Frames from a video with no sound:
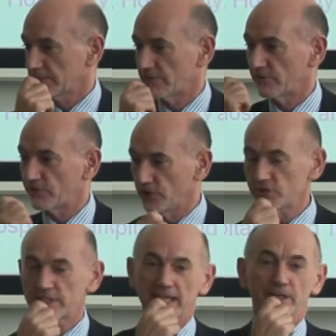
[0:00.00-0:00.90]
He
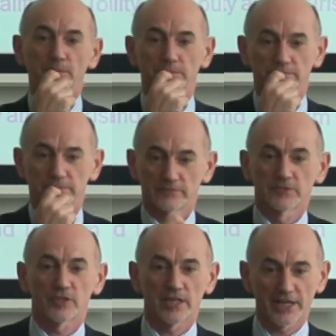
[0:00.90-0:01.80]
refused to get up.
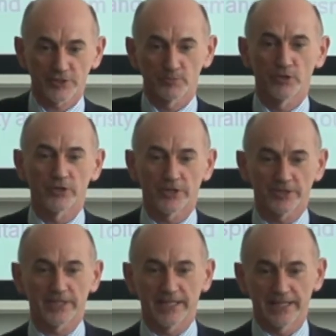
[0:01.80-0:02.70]
So the lecturer pulled
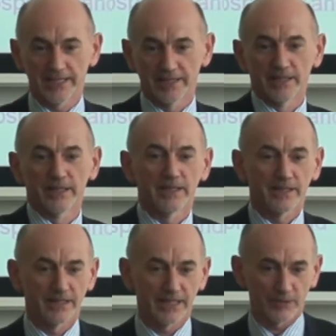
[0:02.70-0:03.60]
out
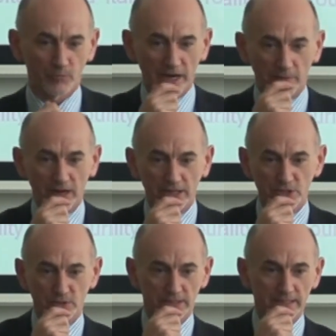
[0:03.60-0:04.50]
the
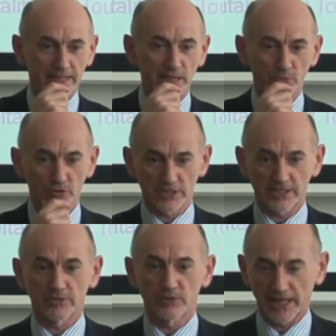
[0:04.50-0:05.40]
wireless keyboard and
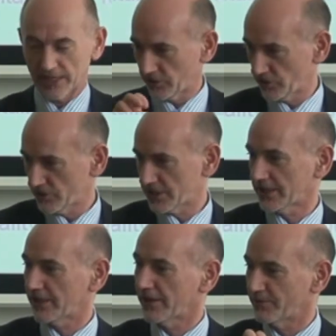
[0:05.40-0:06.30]
said, okay, you
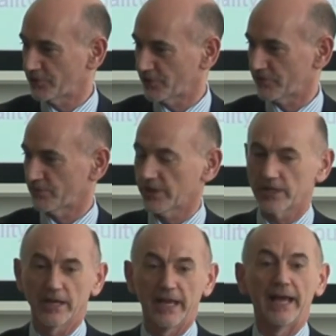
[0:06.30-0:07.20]
sit there and do it from
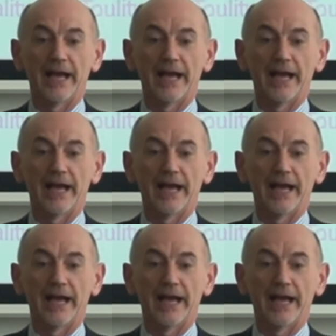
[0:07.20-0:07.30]
there.